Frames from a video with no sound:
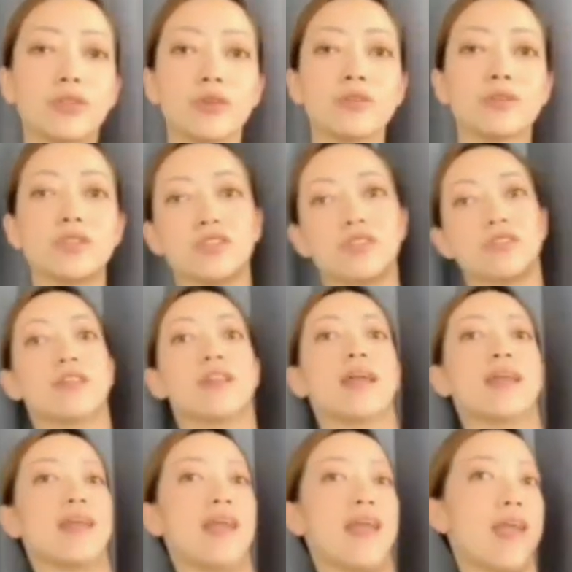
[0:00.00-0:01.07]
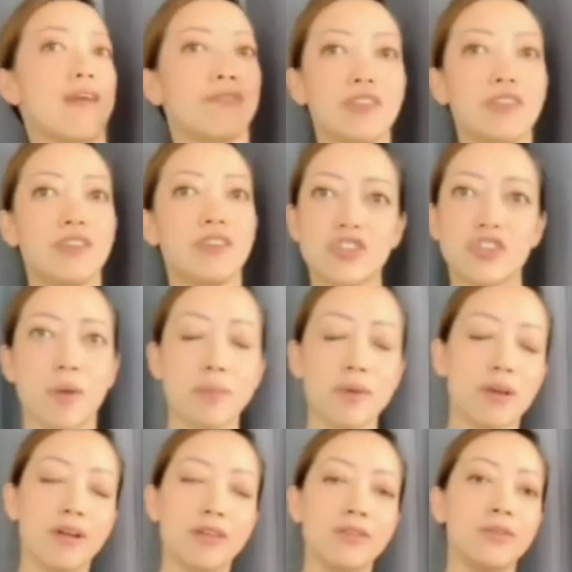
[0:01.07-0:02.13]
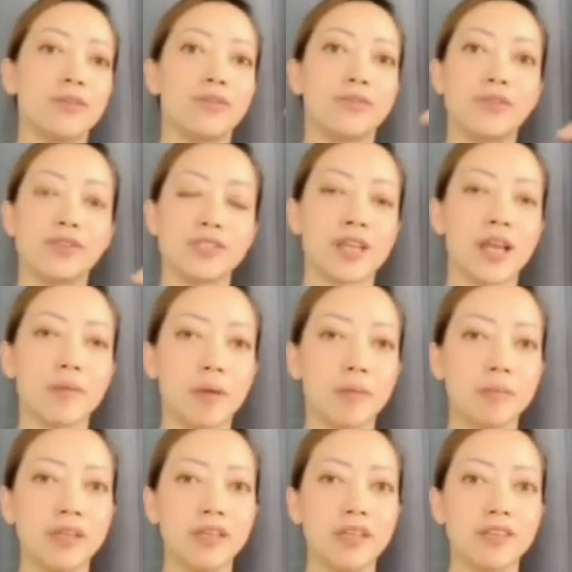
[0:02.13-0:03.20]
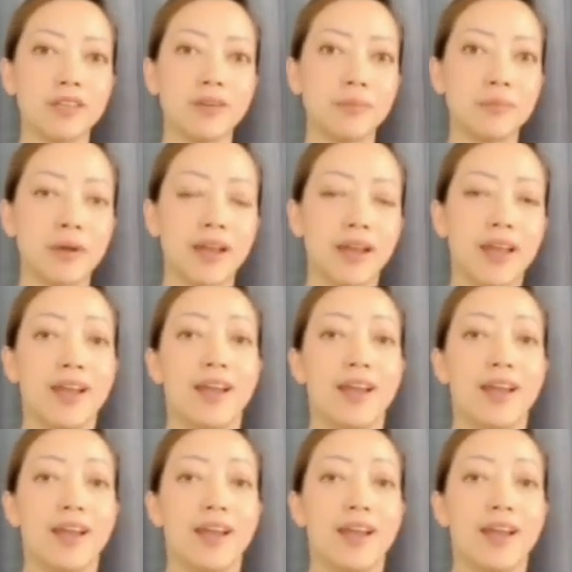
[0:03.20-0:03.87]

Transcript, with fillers: throw such a like heavy topic on you the first time I'm meeting you, but